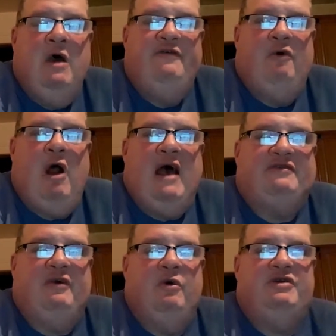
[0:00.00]
So,
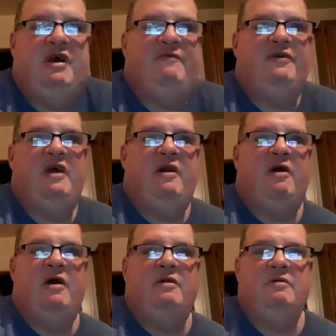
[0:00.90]
Roxy, what'd you have for dinner,
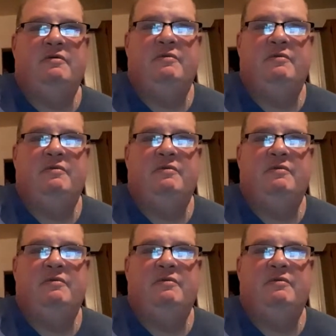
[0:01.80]
hon?